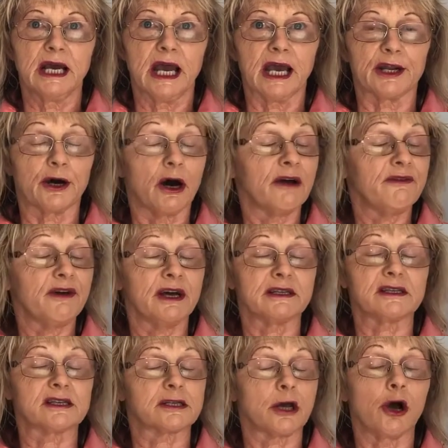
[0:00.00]
And I've
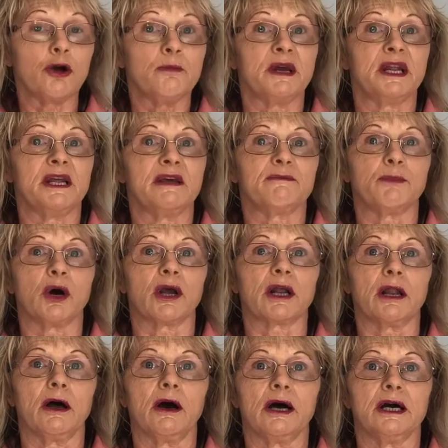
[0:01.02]
had so many of my
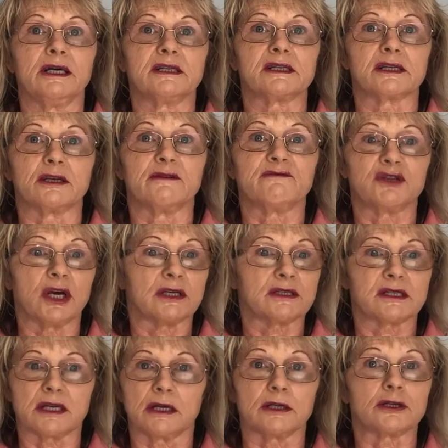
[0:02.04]
clients that have
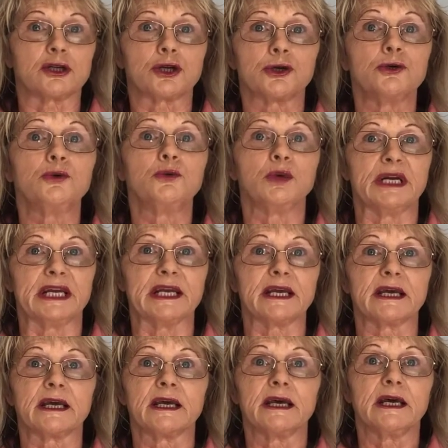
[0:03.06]
just done a
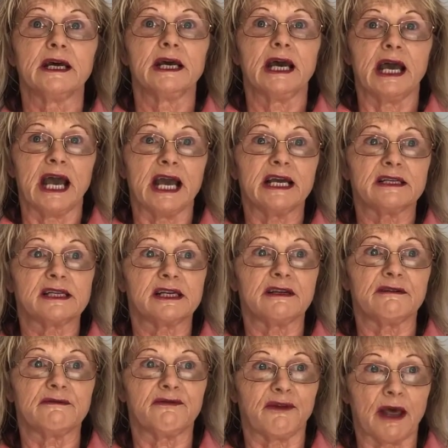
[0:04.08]
2-week
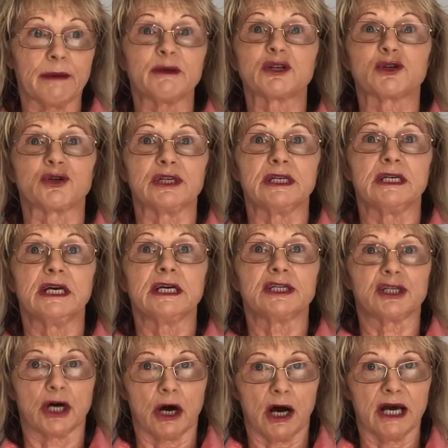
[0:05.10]
anti-inflammatory
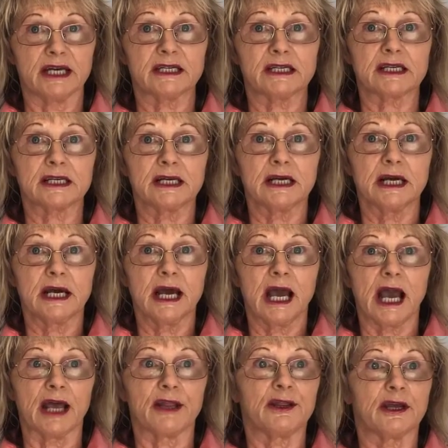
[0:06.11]
diet,
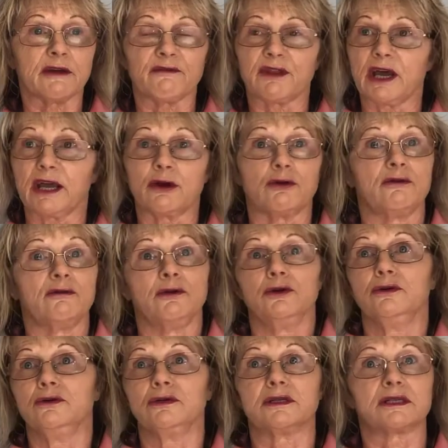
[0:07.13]
and they could
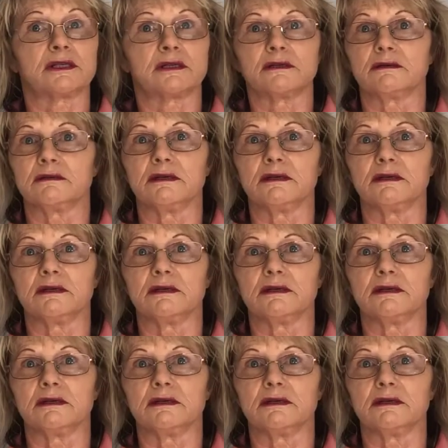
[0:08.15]
lose,